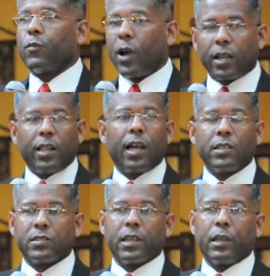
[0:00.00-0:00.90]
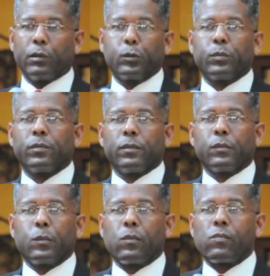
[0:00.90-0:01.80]
Ron Klein's scared.
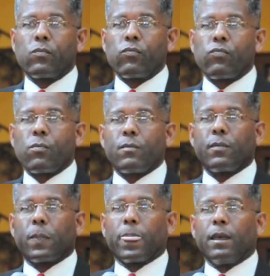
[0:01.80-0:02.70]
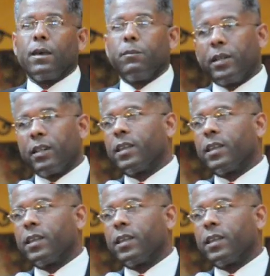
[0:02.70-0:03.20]
But